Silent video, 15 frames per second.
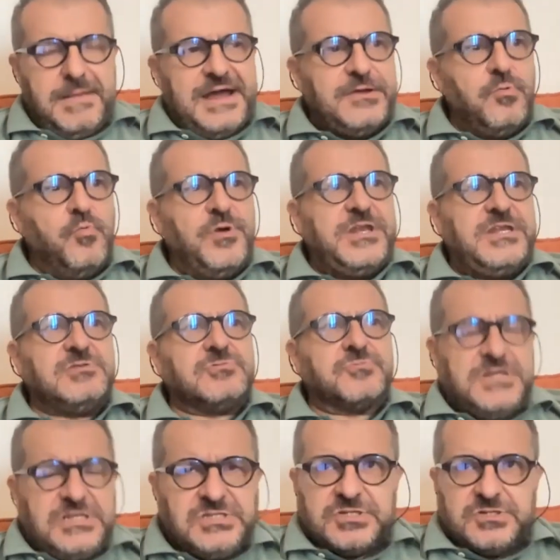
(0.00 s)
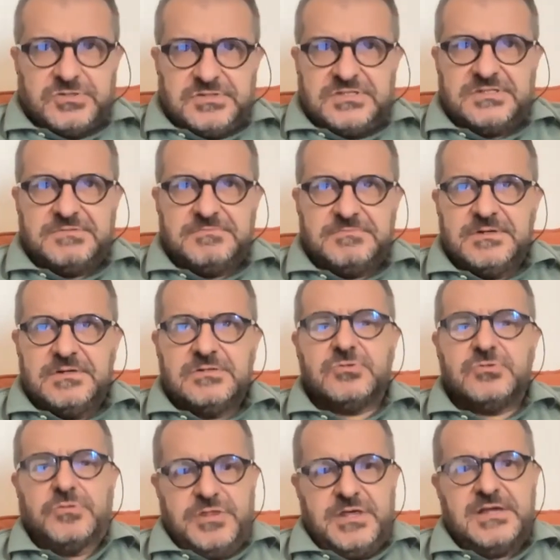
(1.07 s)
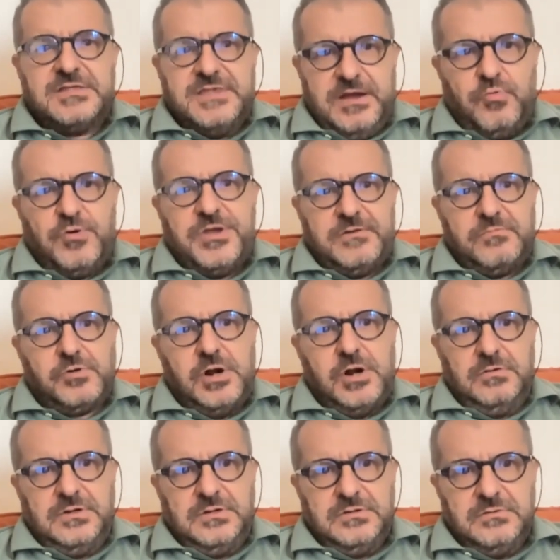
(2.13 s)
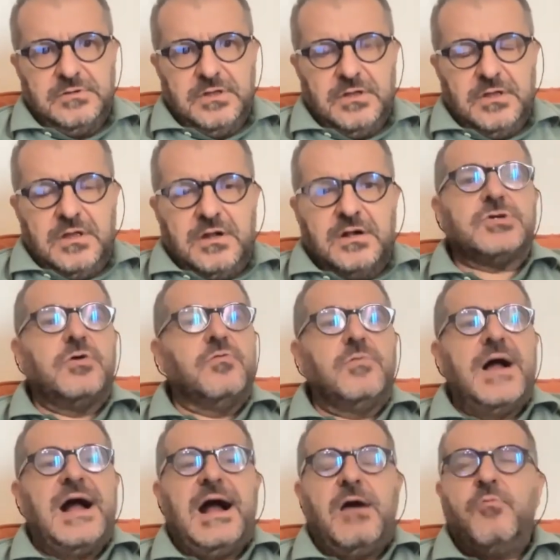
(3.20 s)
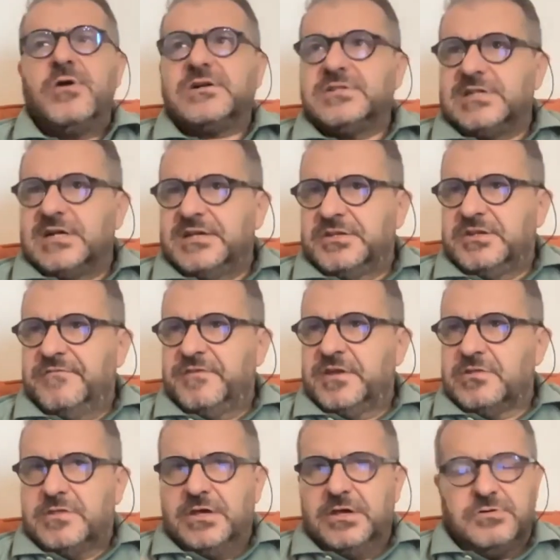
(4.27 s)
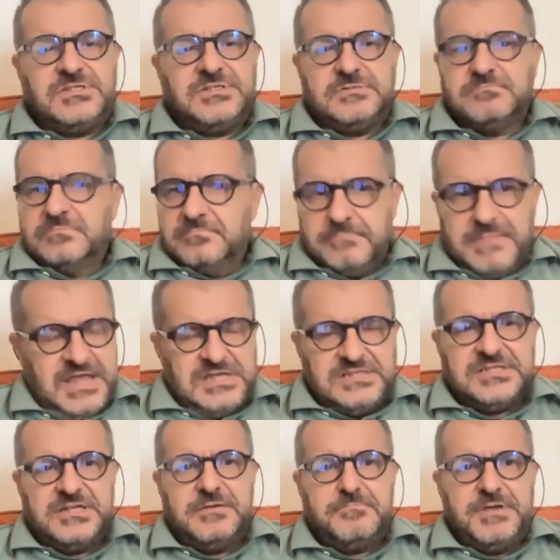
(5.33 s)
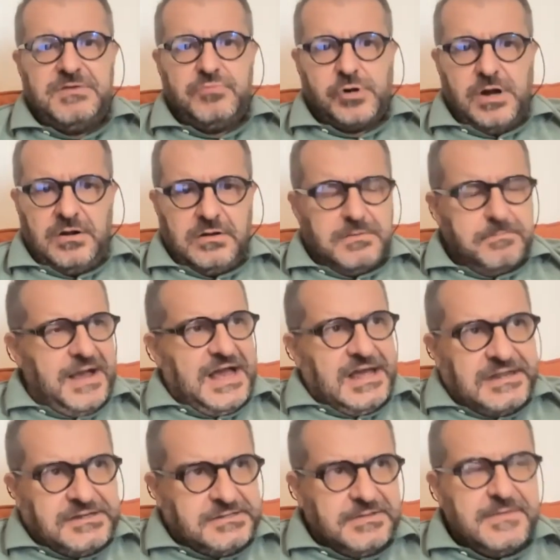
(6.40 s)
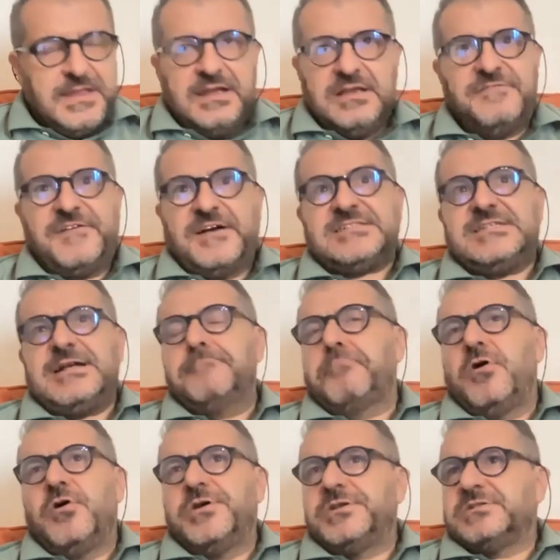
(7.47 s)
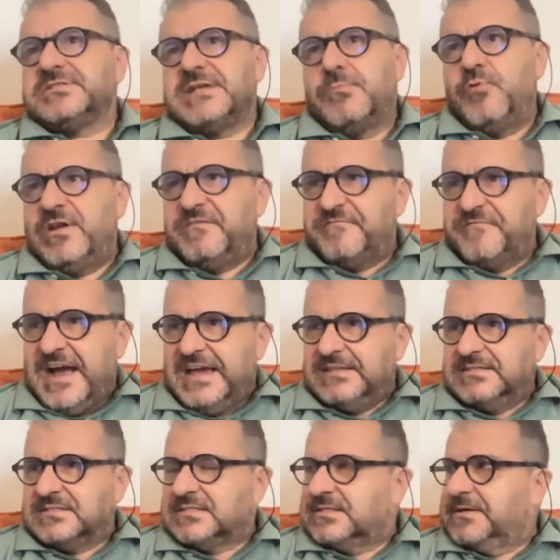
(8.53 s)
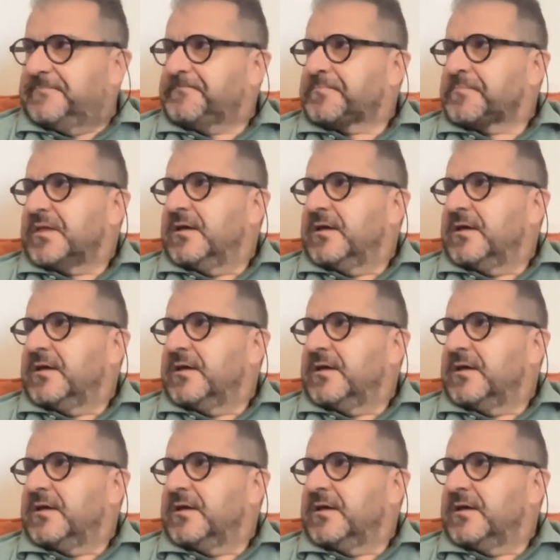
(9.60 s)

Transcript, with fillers: but we need reasons to think that we are wrong. So our scientific theories may easily be wrong, but if at some point someone finds that